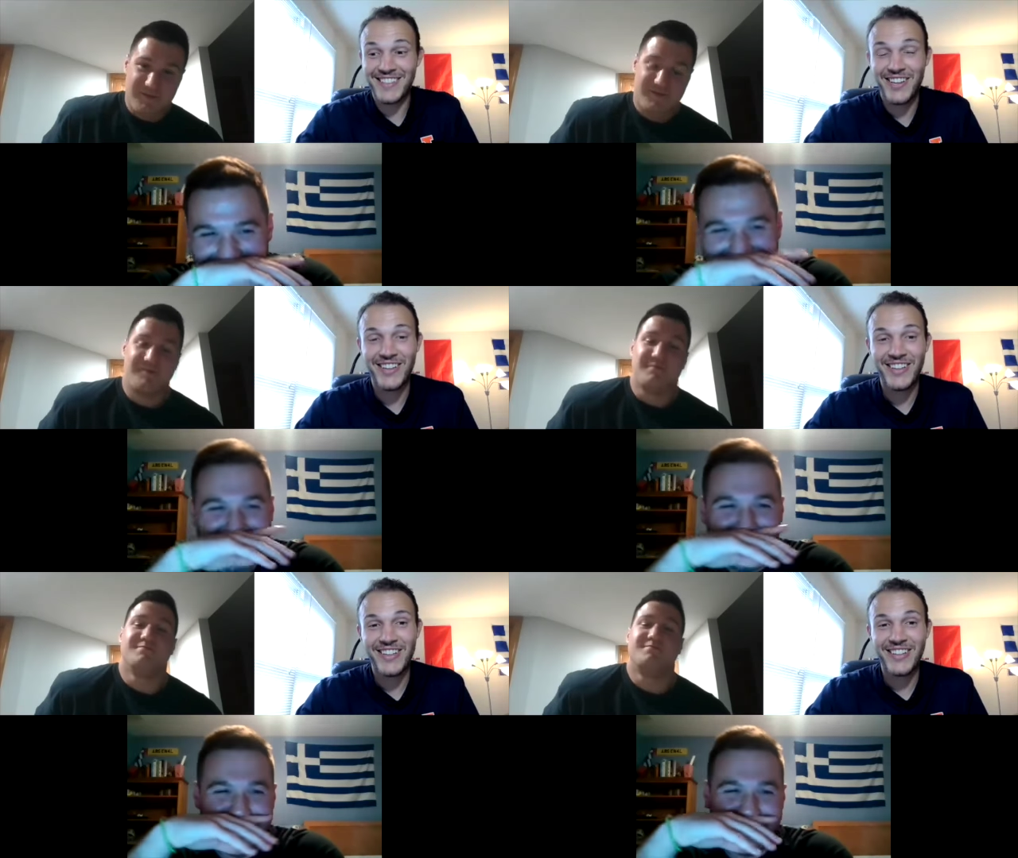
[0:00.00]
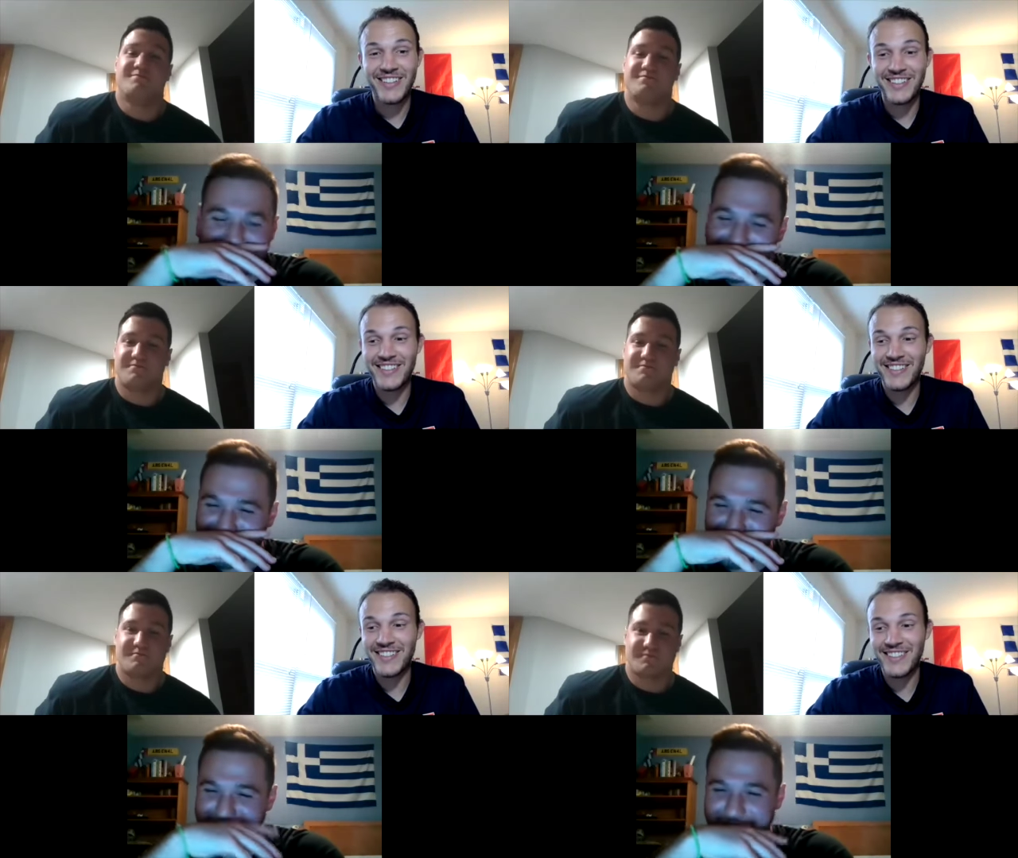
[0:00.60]
Speaker 1: Yeah, the
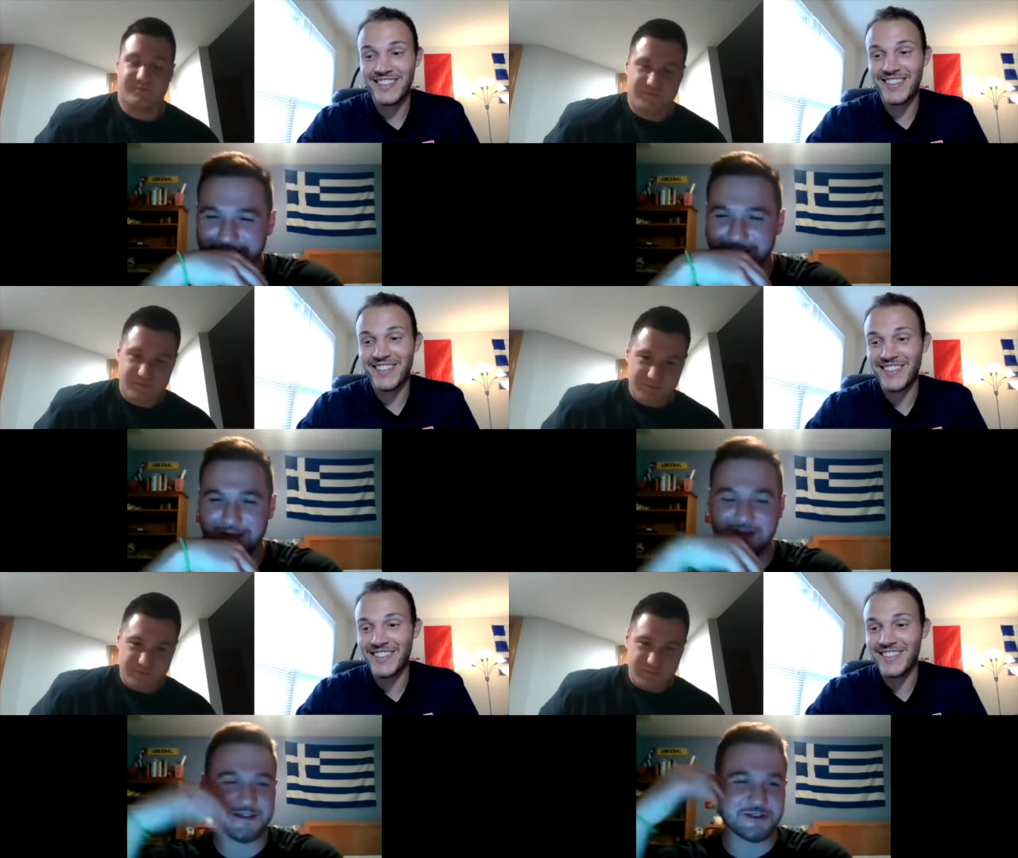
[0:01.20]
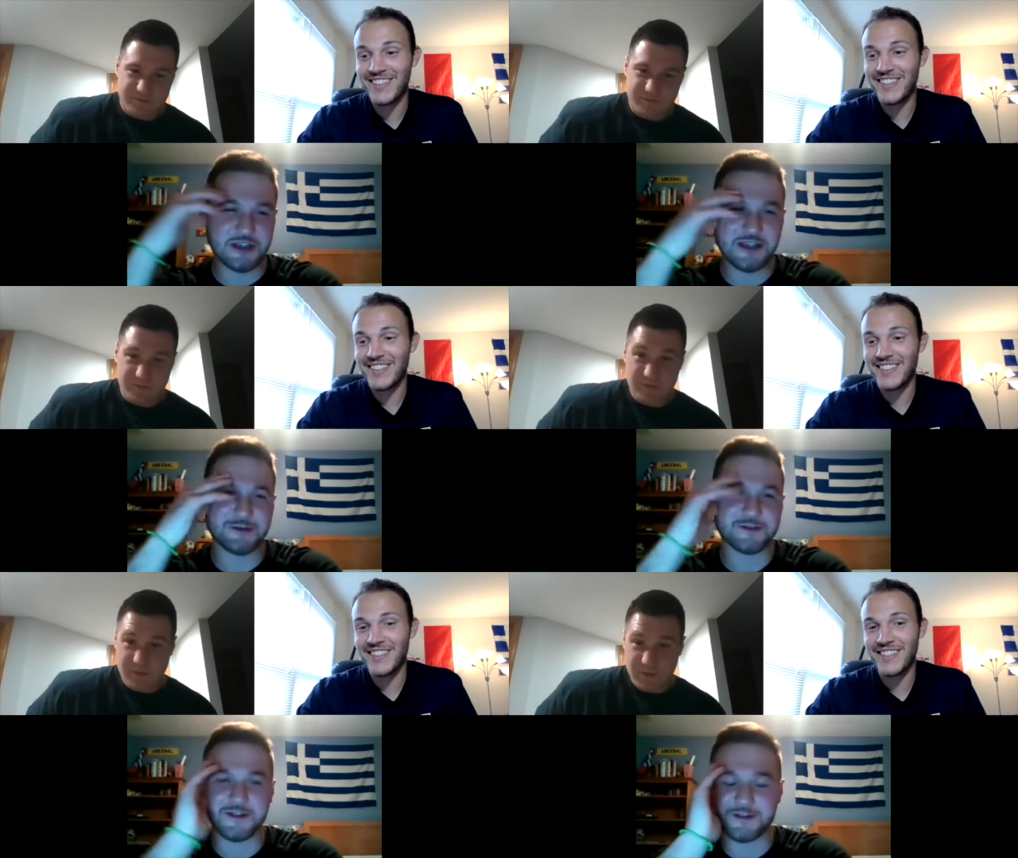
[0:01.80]
Incos. Yeah, Zinchenko
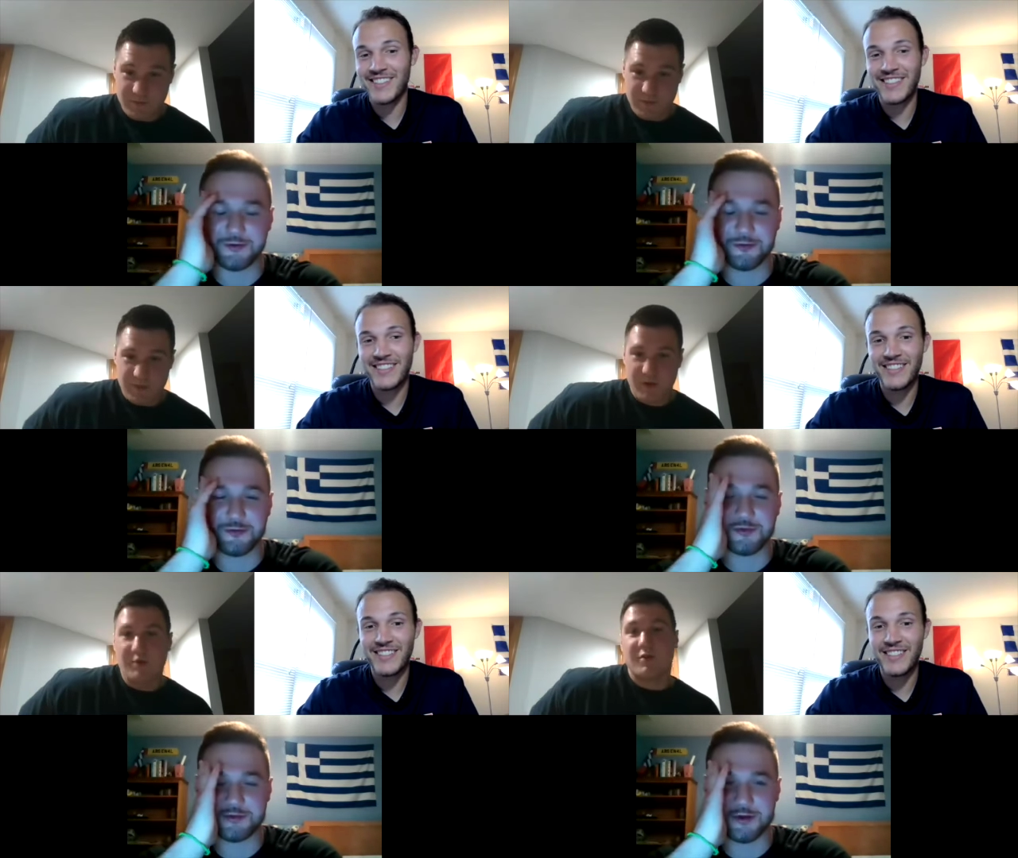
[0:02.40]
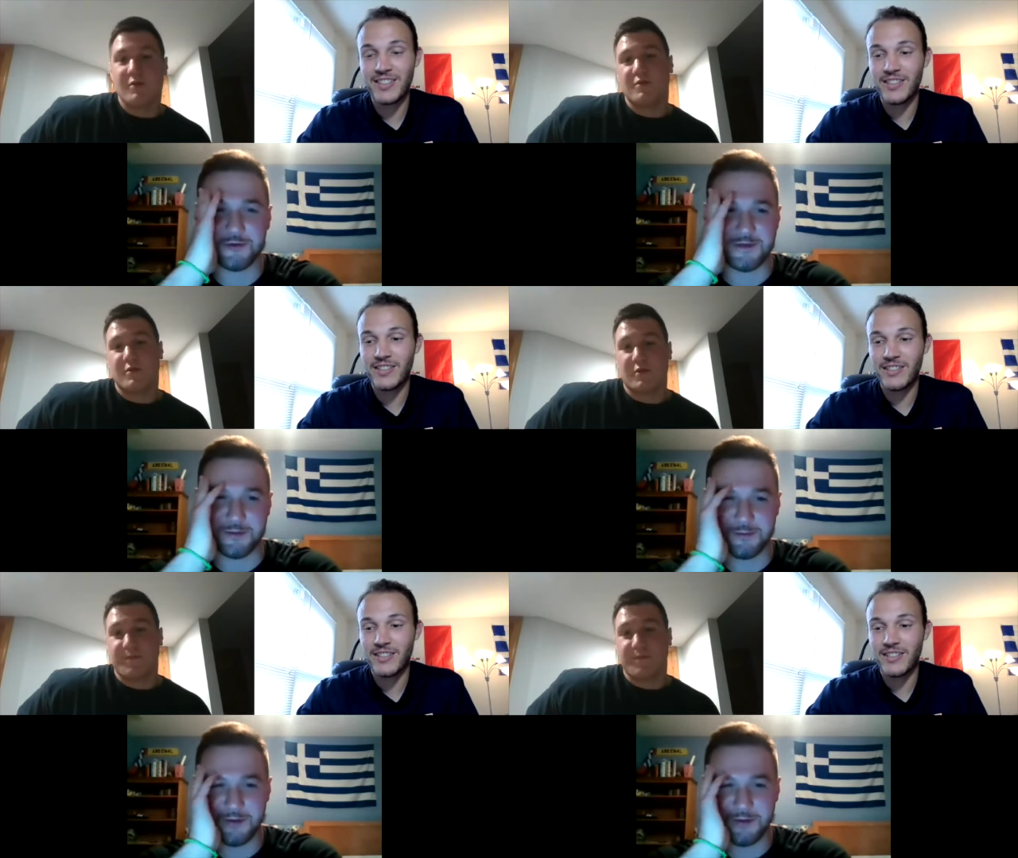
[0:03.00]
said, screw the reserve team.